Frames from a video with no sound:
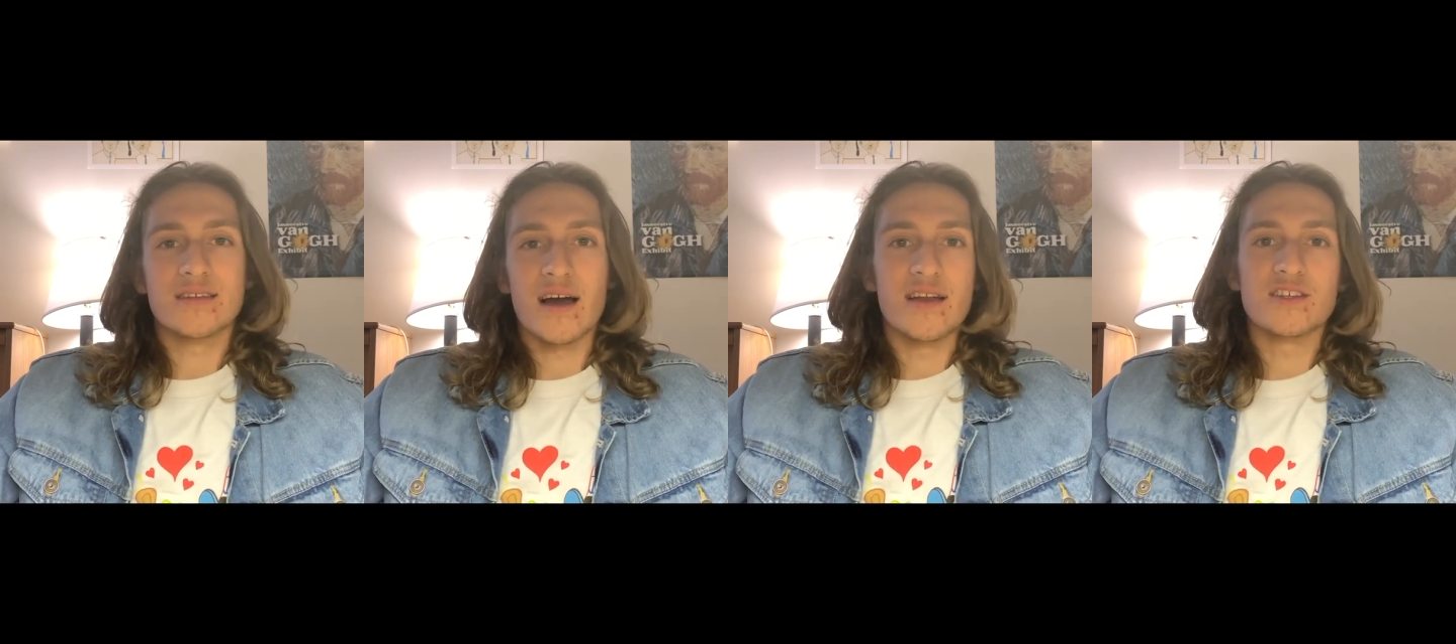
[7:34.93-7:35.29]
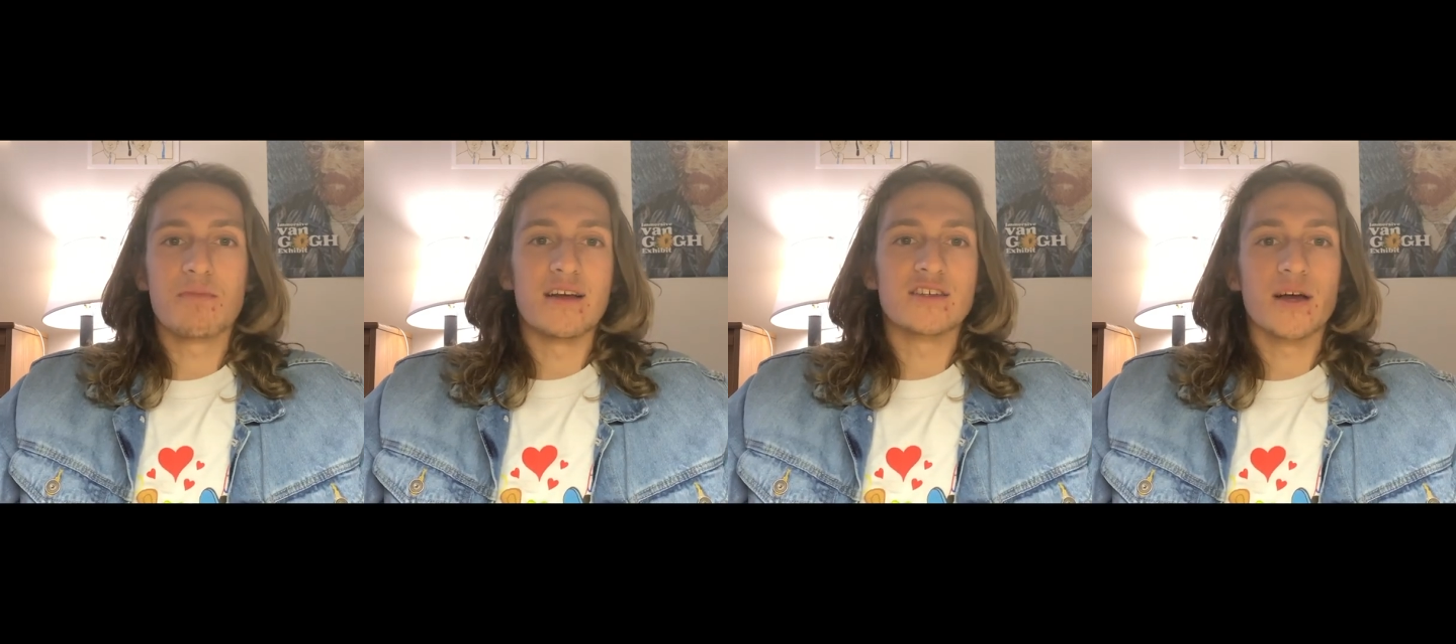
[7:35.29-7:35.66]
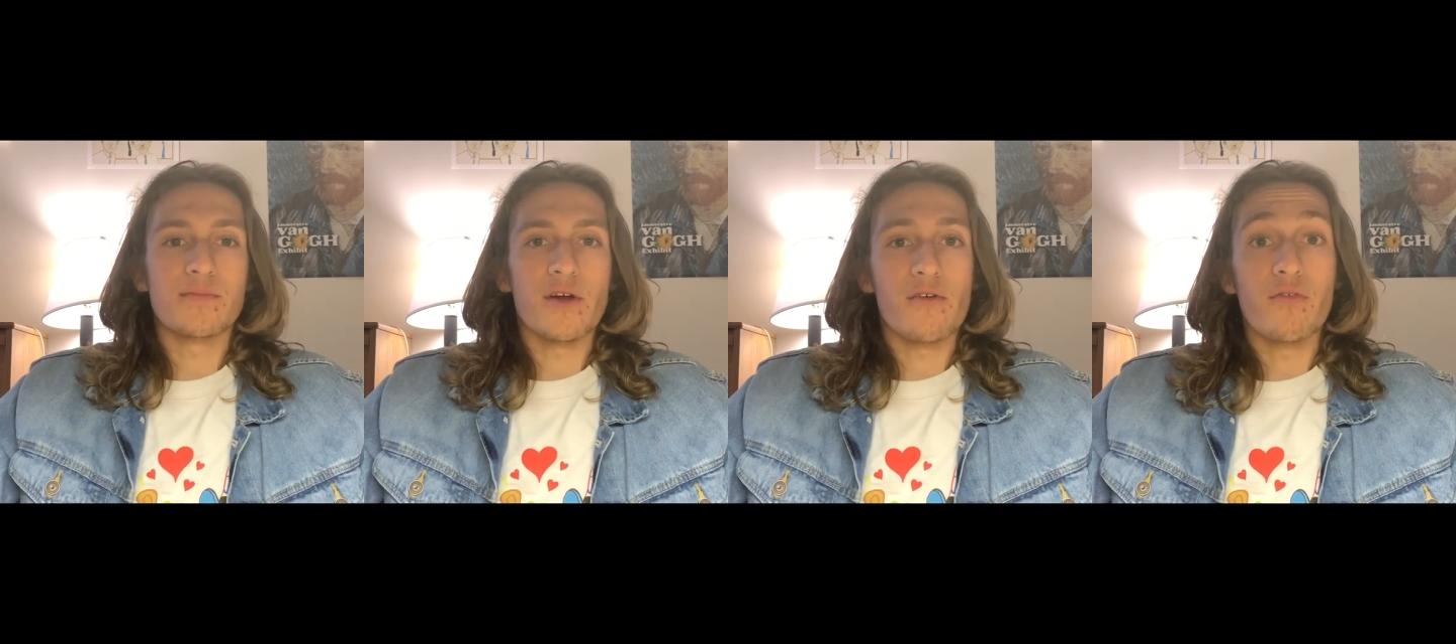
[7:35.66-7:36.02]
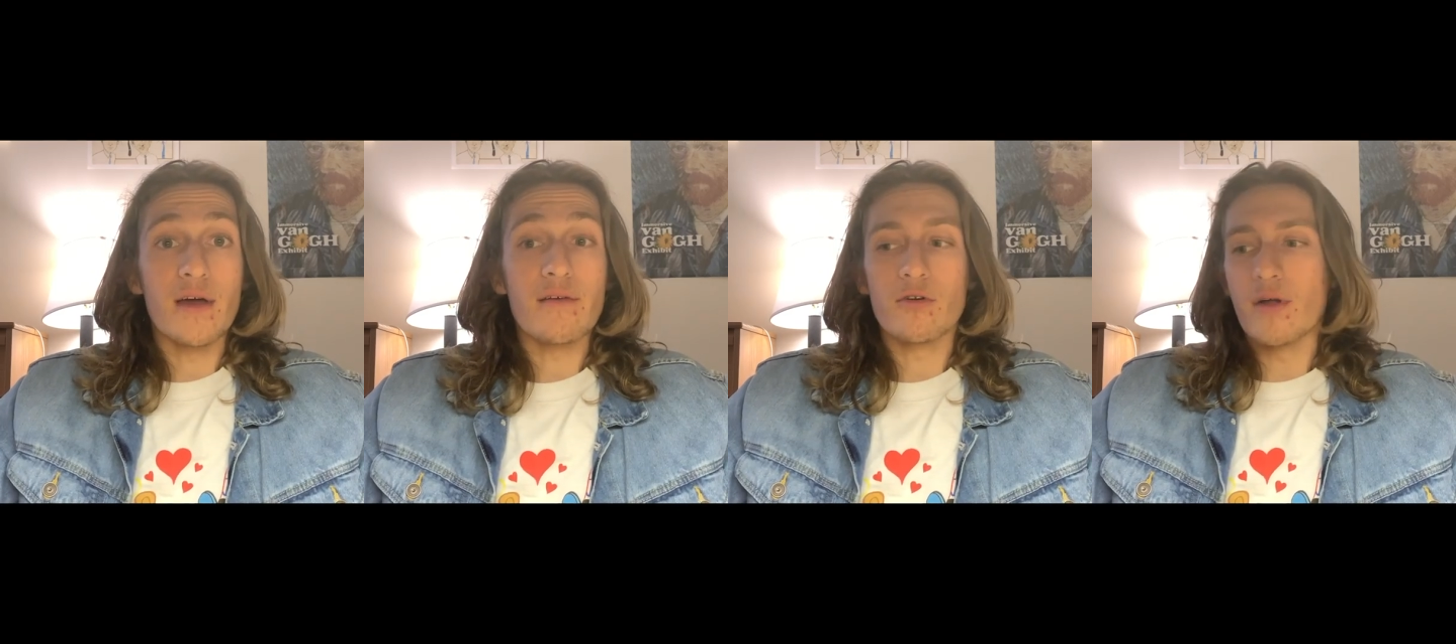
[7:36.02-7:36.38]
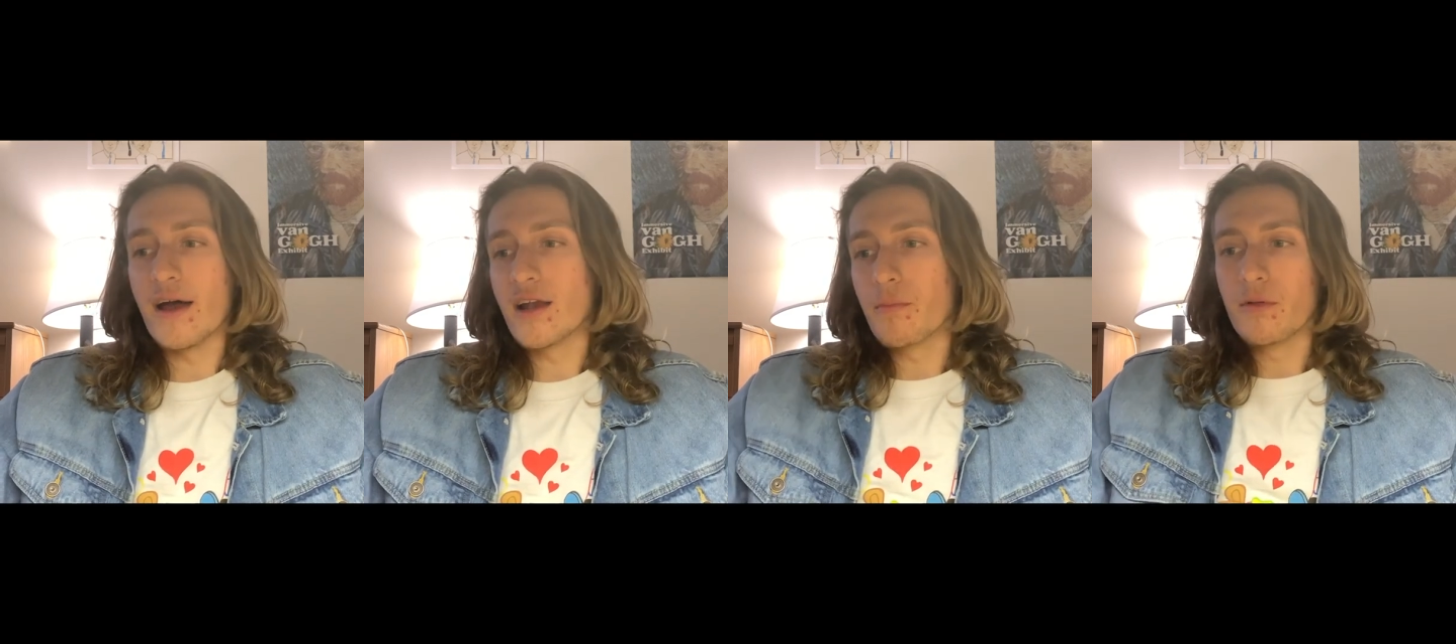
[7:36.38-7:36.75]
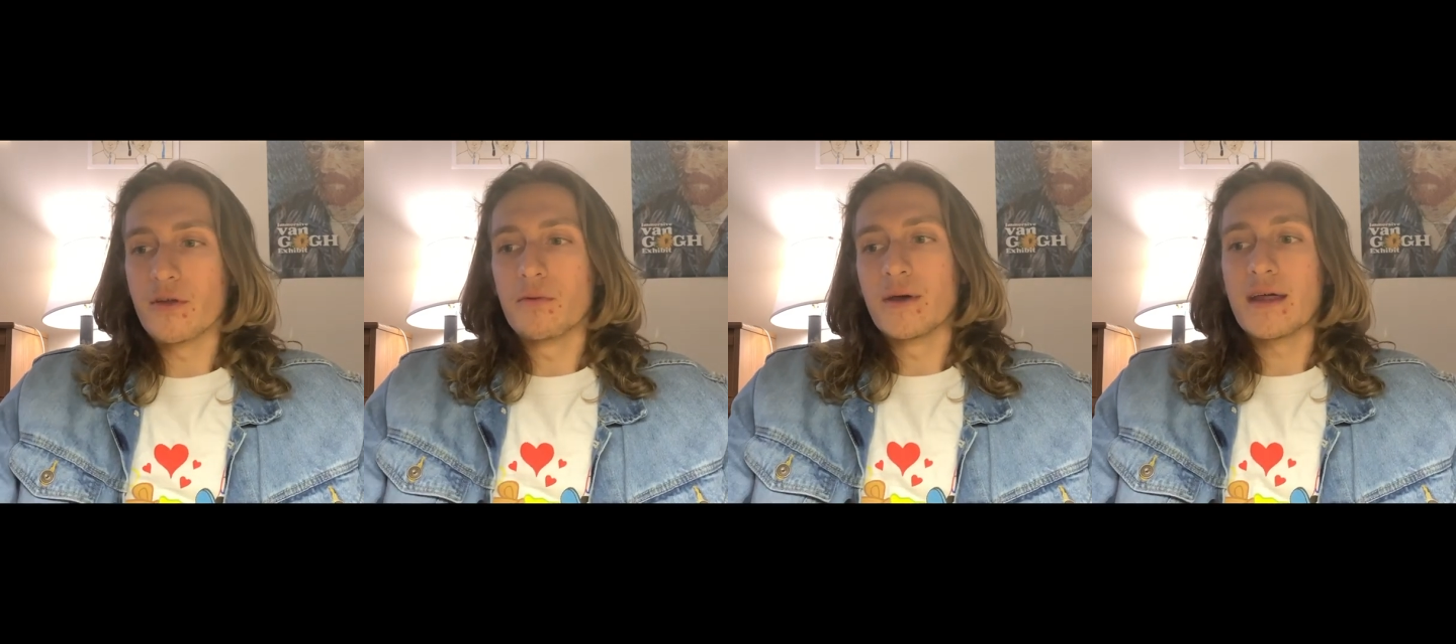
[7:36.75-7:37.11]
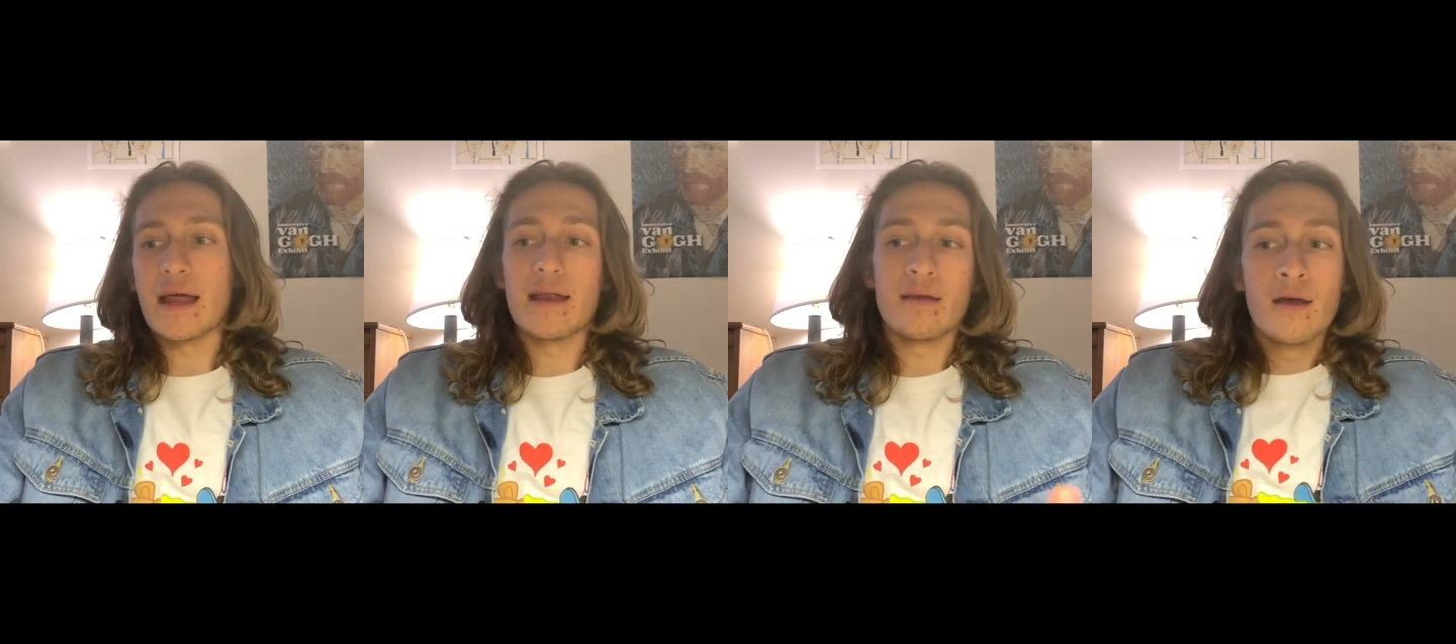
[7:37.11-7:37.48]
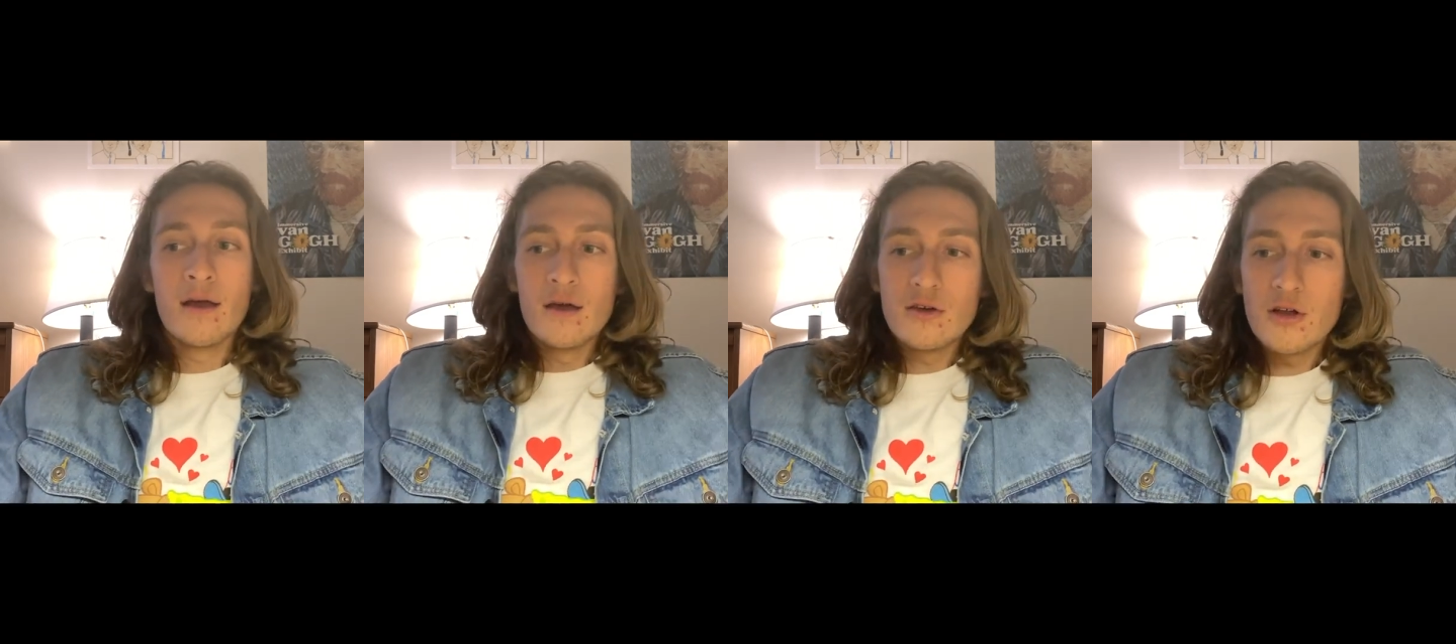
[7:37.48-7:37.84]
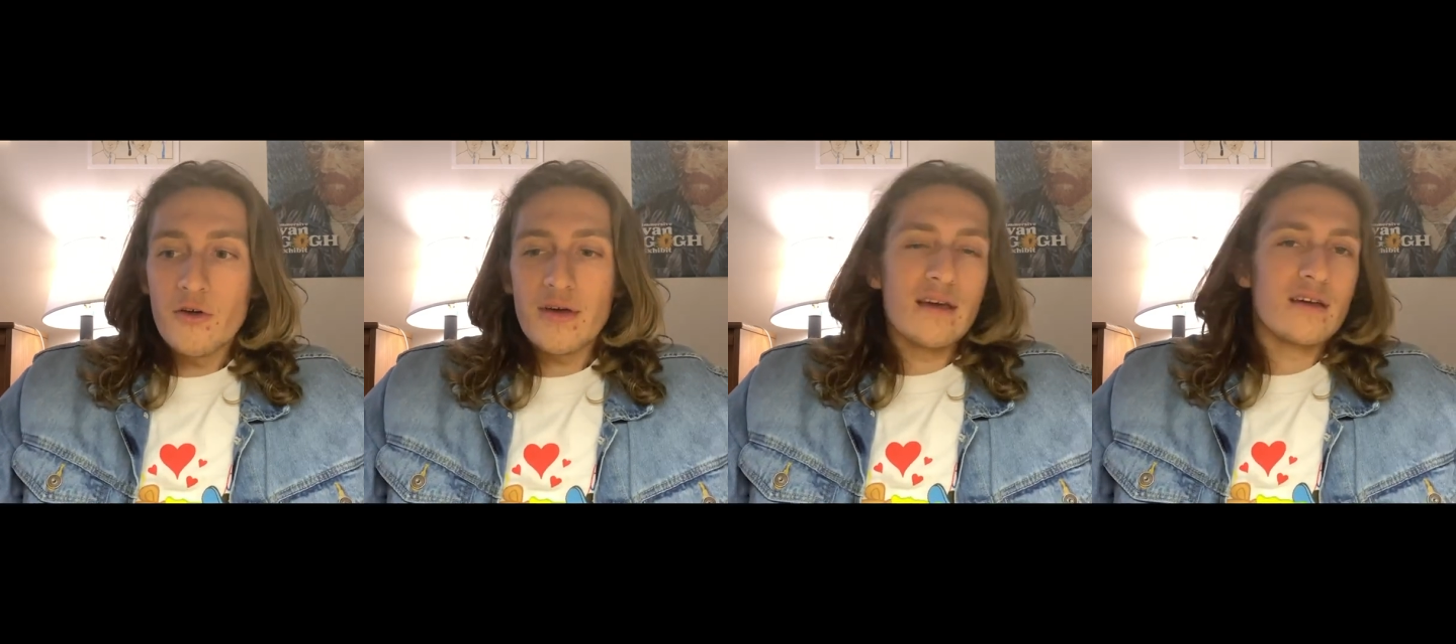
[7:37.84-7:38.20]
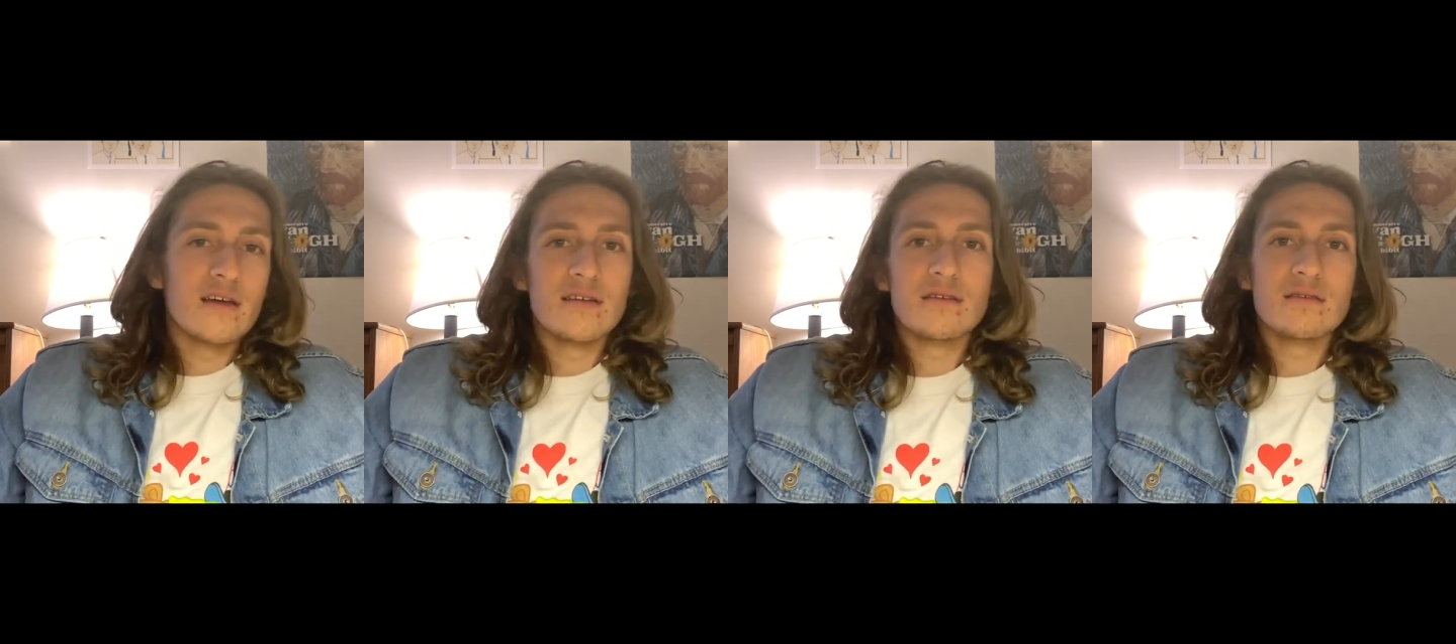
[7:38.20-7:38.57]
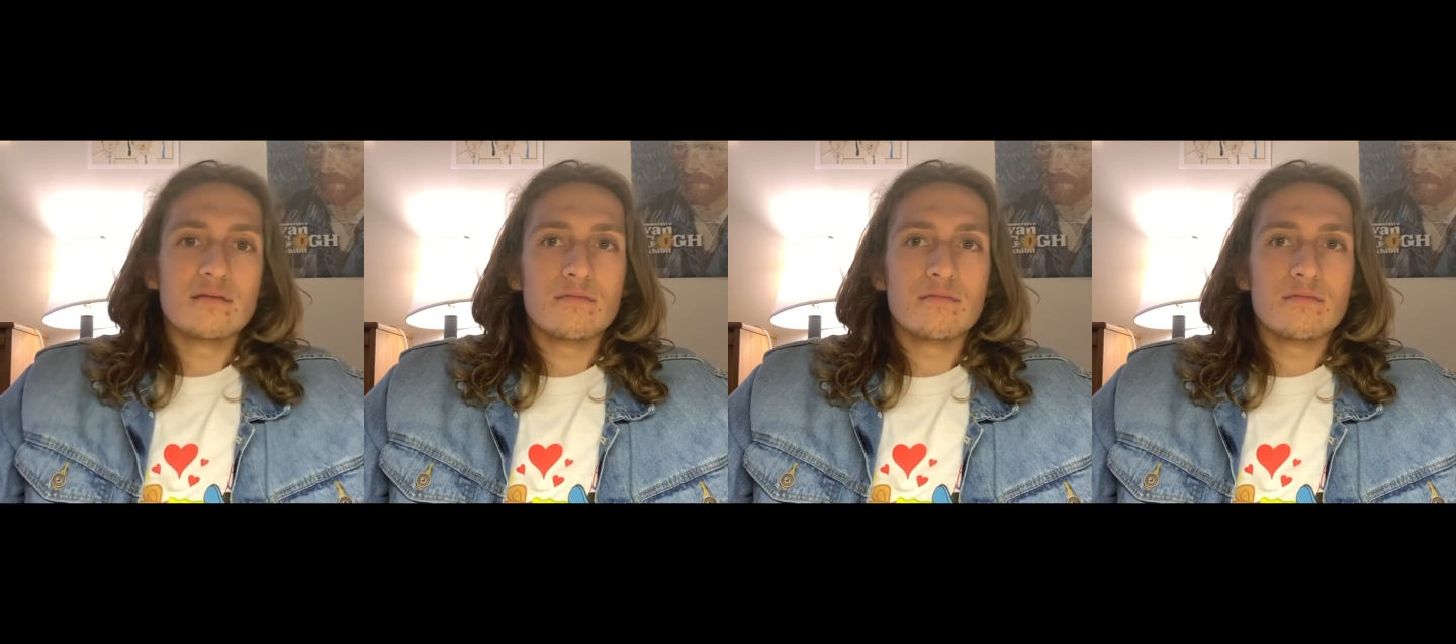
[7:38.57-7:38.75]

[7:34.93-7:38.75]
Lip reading: kind of spice up their flavor lineup a little bit. And you know, they can,